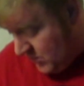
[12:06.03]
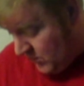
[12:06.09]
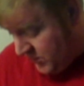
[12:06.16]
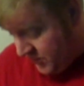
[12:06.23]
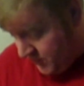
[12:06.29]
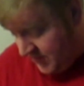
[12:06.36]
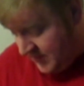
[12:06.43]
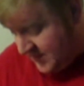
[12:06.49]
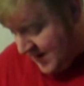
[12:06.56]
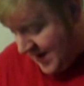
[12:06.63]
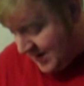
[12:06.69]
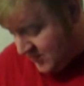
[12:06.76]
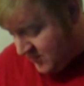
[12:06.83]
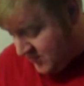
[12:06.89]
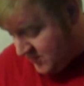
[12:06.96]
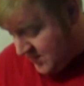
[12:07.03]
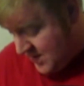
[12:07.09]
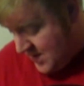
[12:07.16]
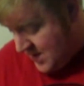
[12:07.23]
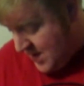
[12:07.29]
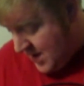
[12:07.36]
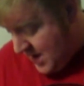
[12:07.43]
With 3 attacks,
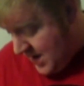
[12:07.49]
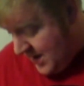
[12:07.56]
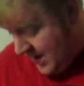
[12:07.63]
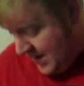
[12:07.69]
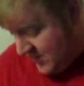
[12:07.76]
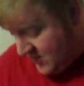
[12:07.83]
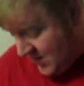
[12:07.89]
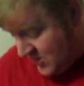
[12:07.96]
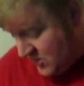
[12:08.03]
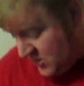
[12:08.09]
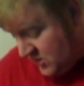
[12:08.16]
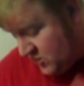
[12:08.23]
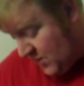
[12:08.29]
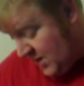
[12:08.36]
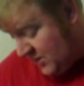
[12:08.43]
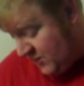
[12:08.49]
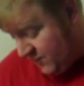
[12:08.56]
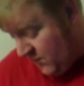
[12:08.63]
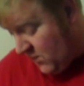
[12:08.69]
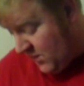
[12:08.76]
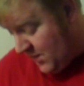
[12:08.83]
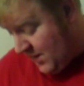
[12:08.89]
it's actually strength
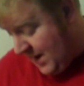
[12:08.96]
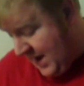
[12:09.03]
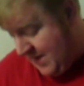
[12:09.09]
4,